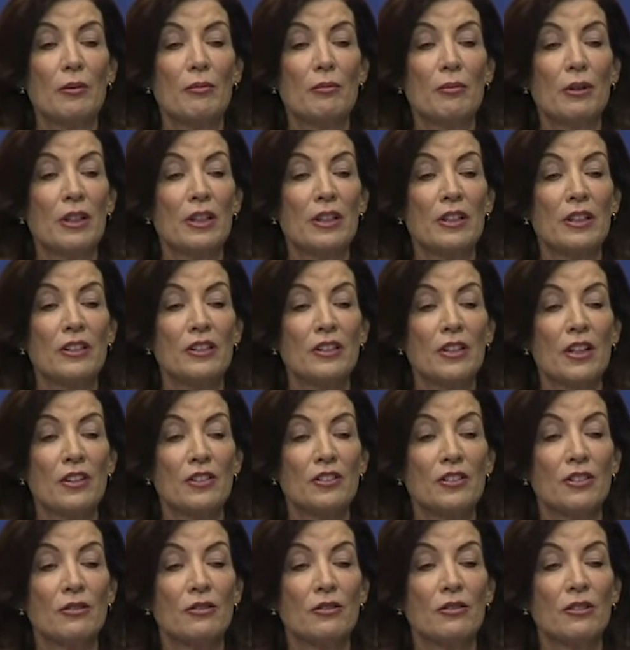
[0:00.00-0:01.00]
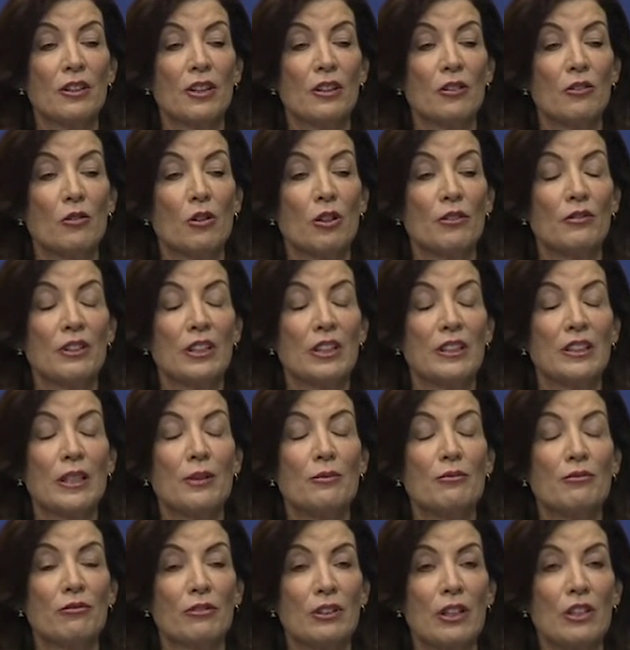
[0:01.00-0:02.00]
But it is also the core of it, a
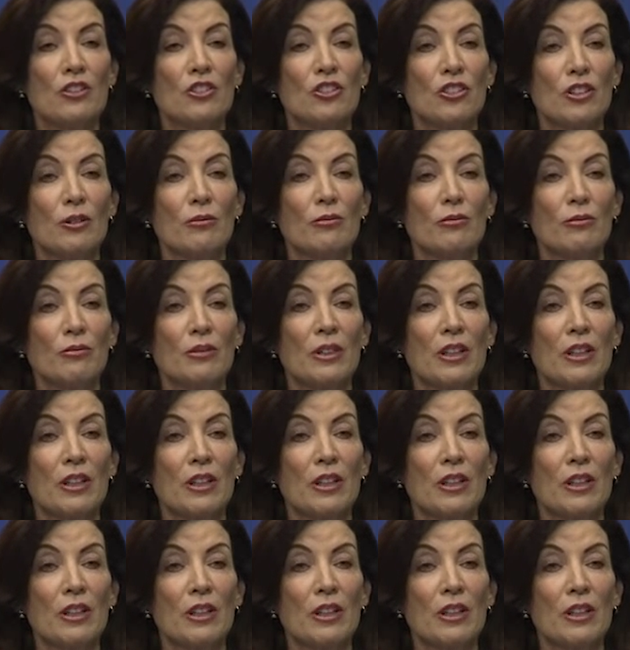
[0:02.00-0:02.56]
deep friendship